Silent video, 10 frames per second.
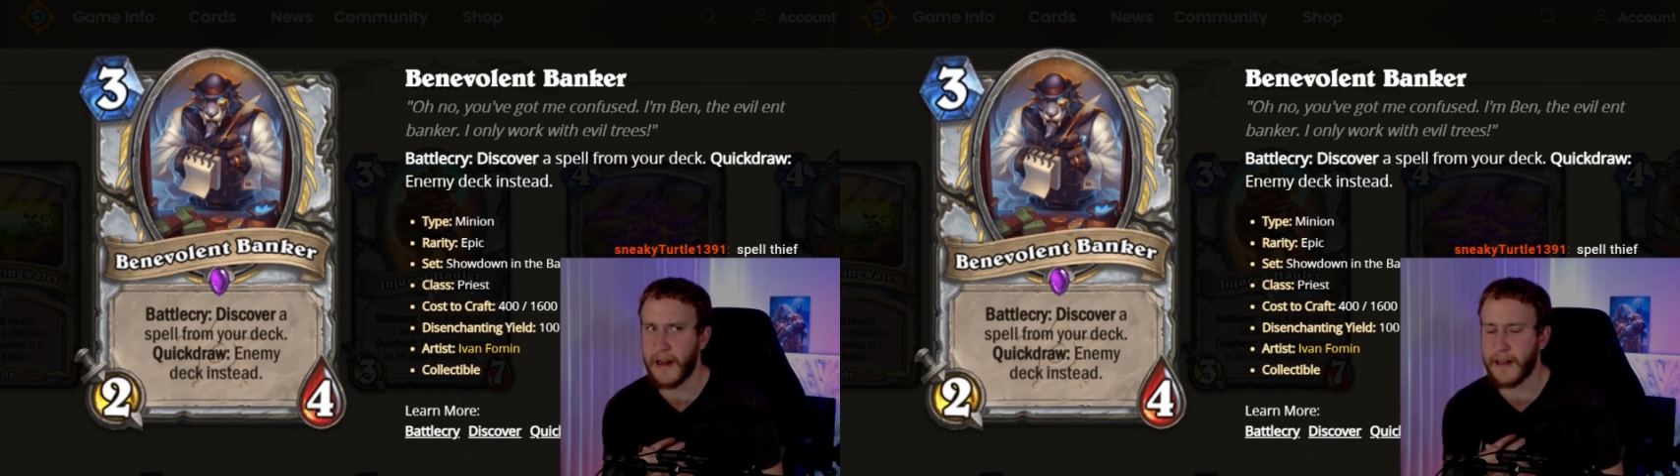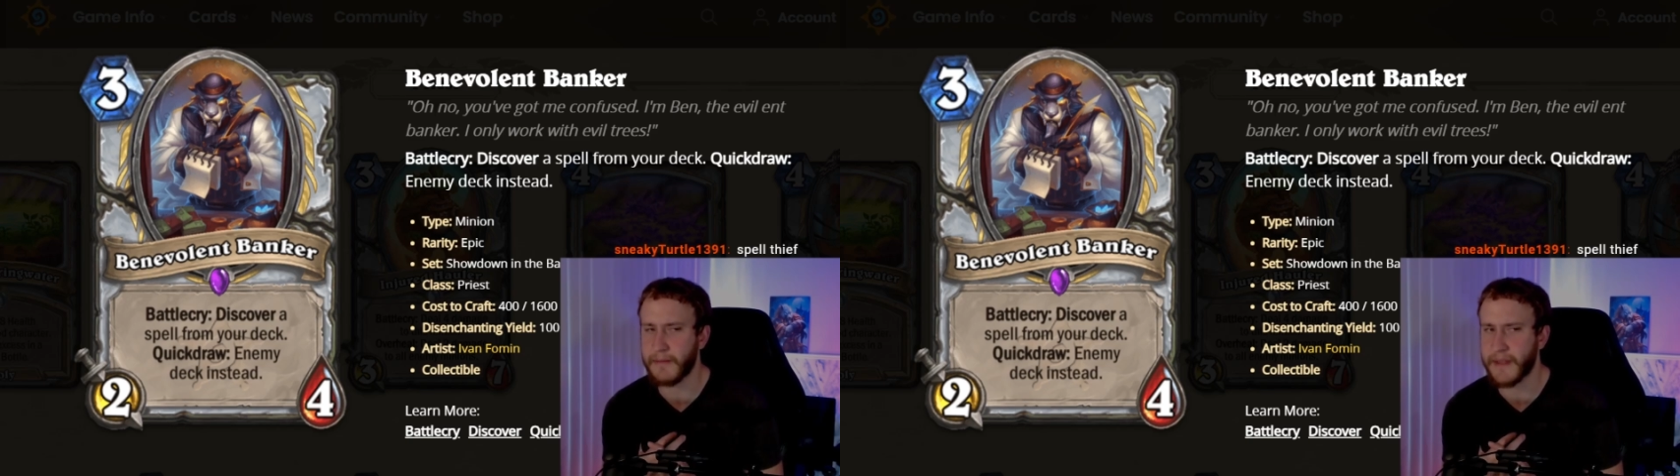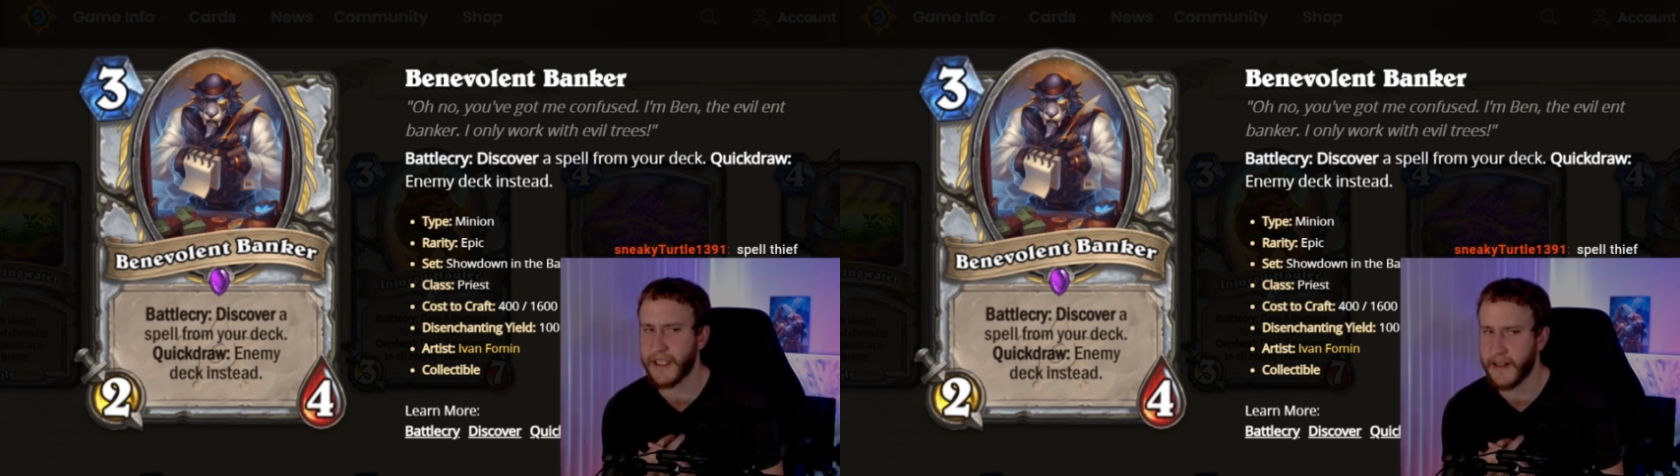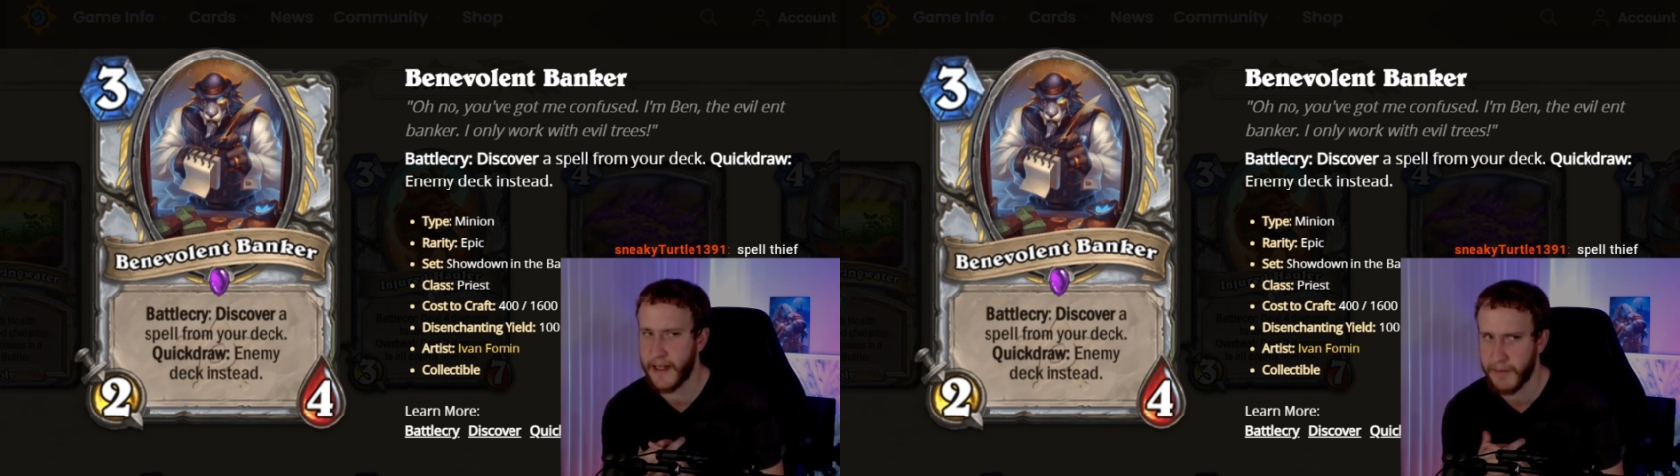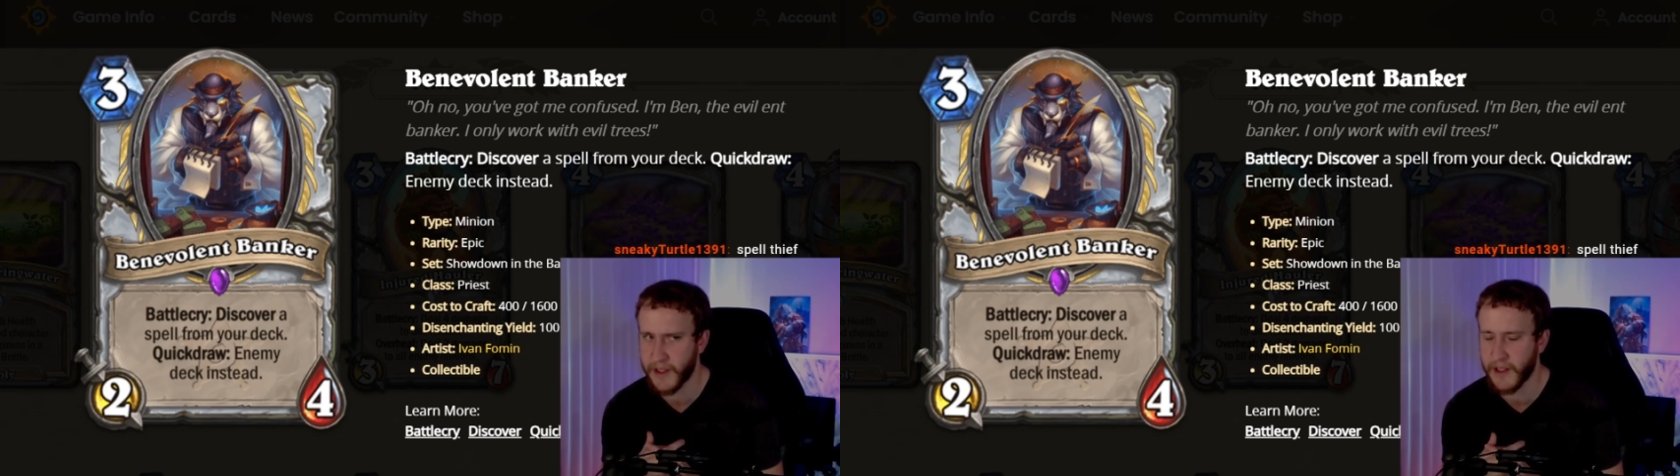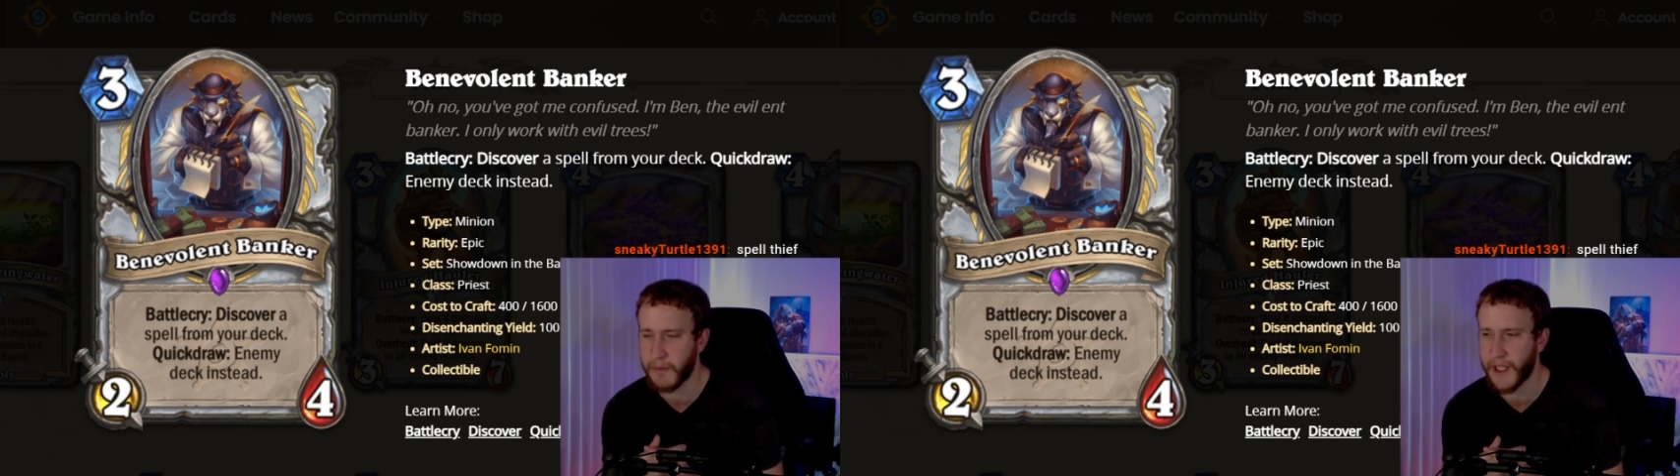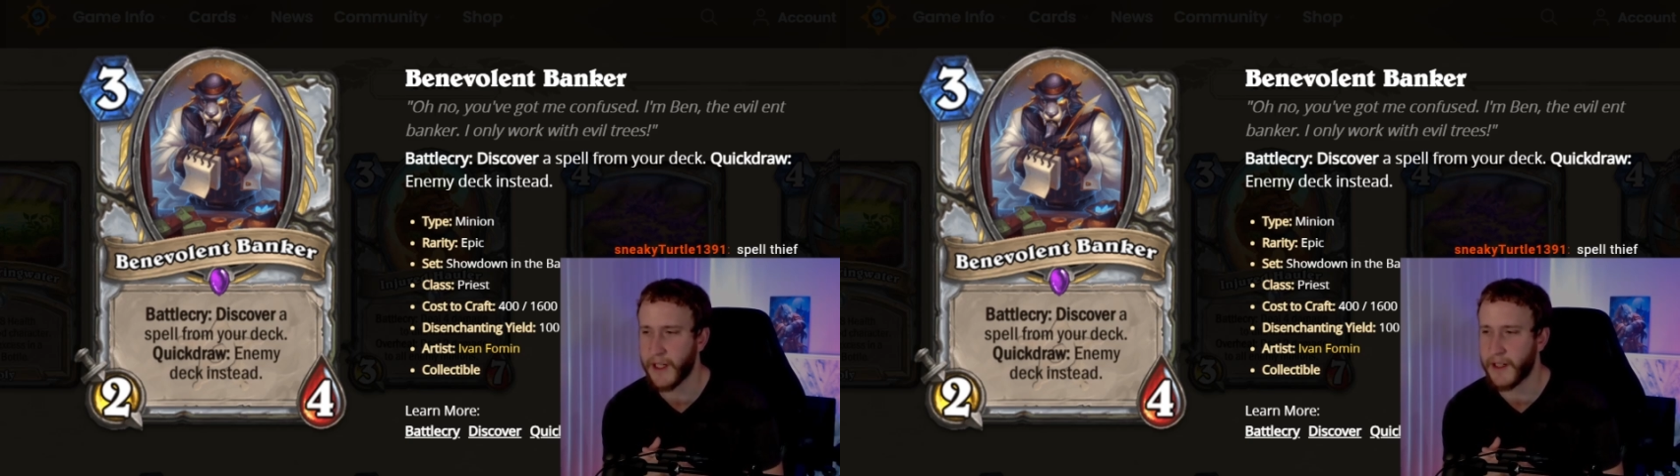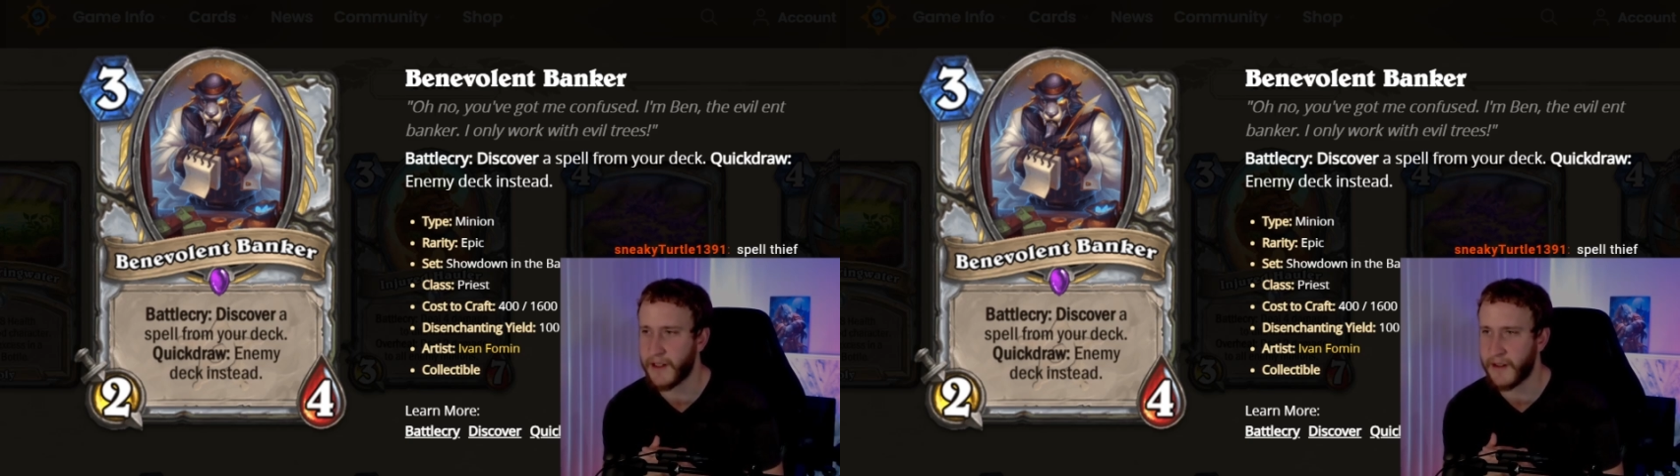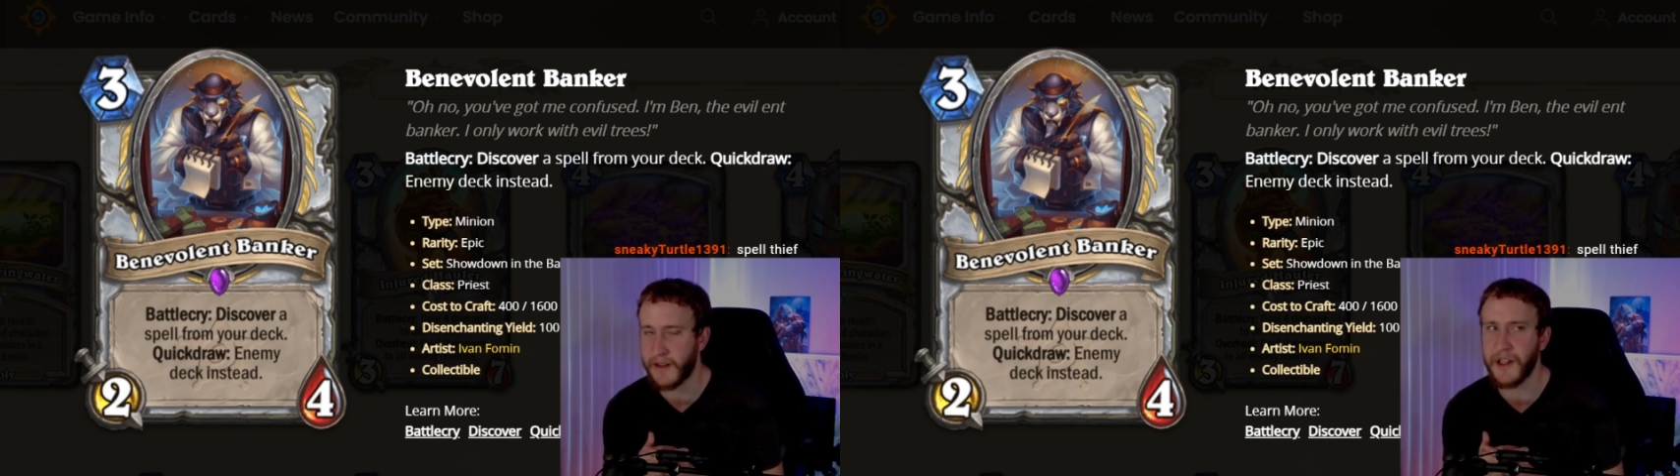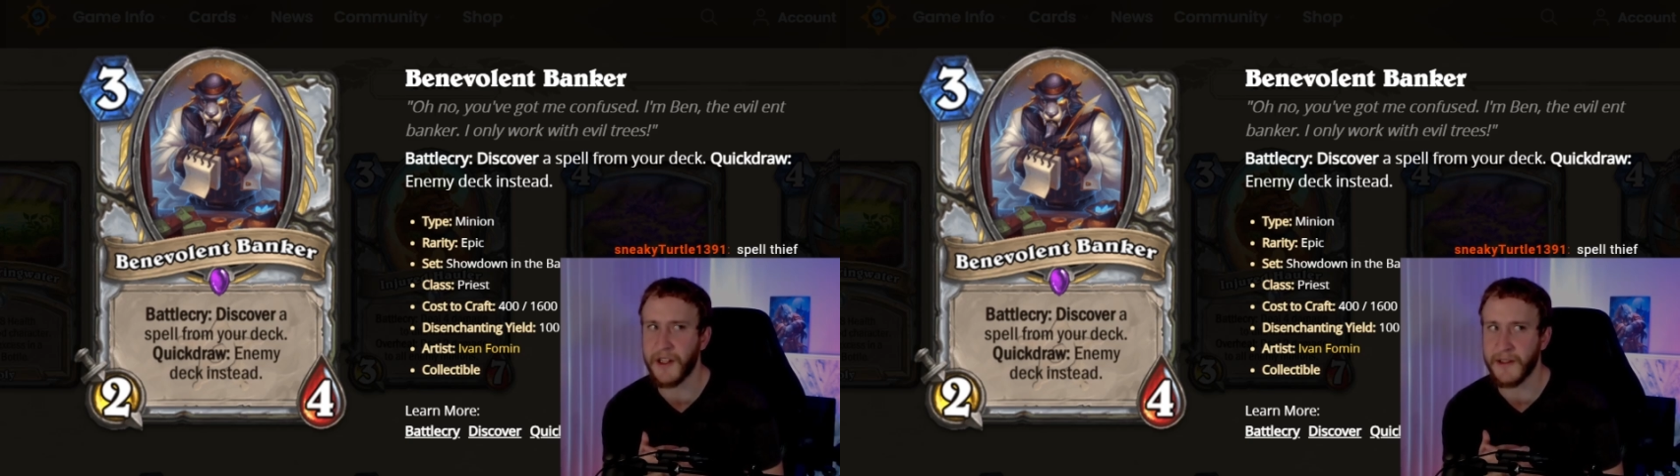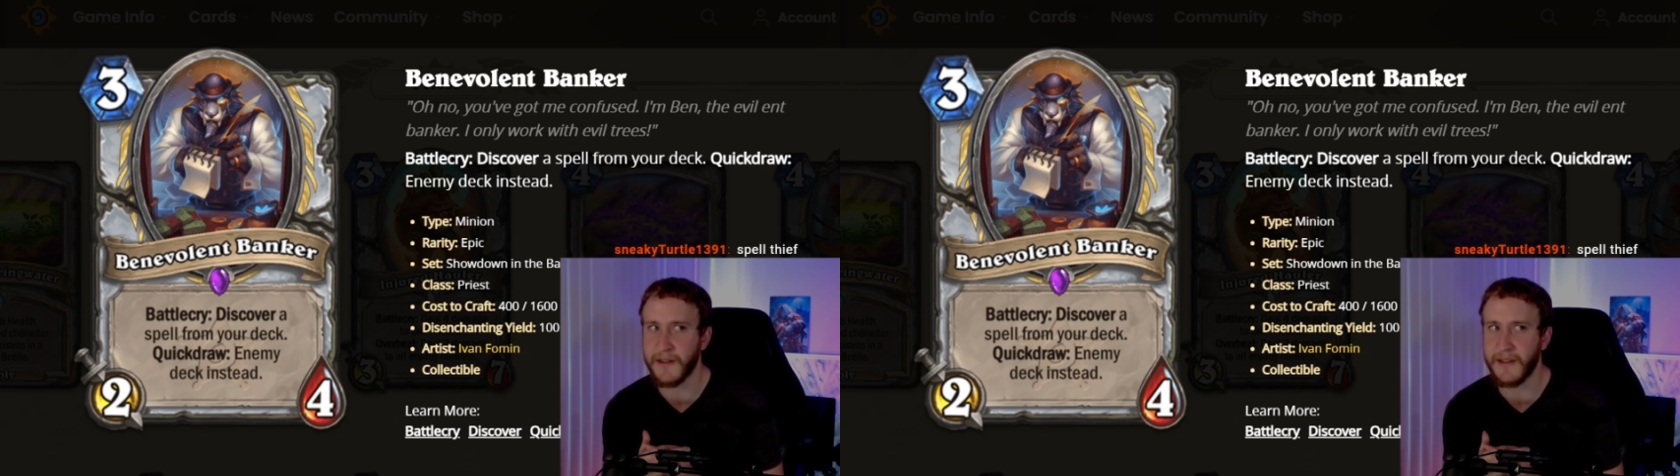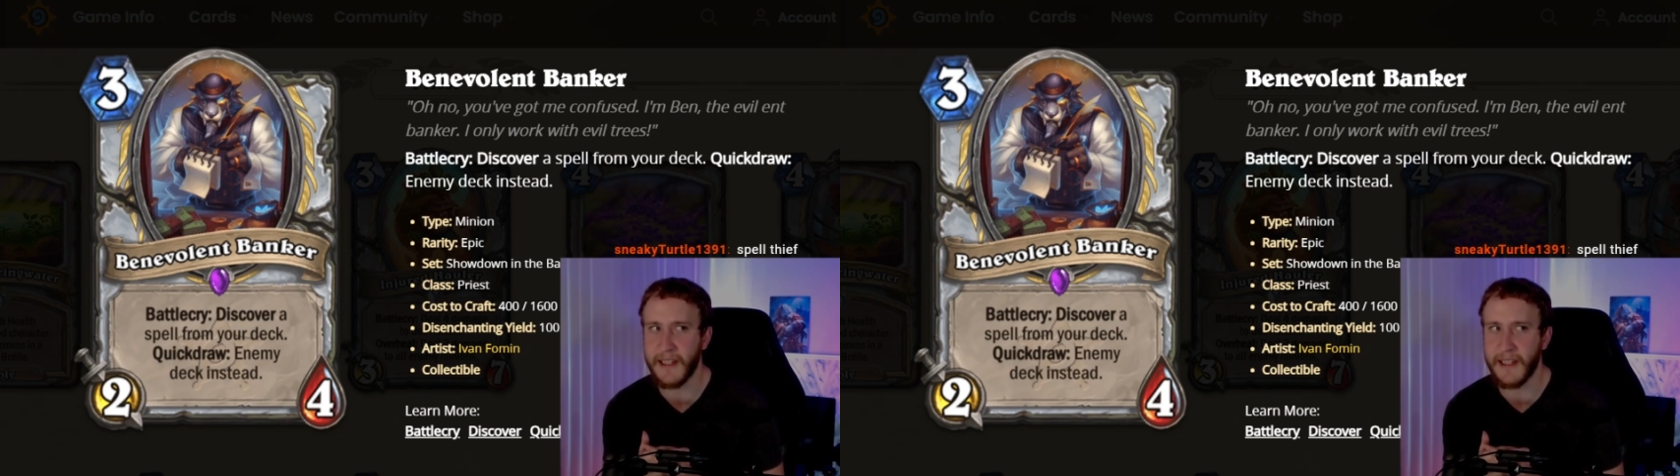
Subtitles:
it's an epic because, you know,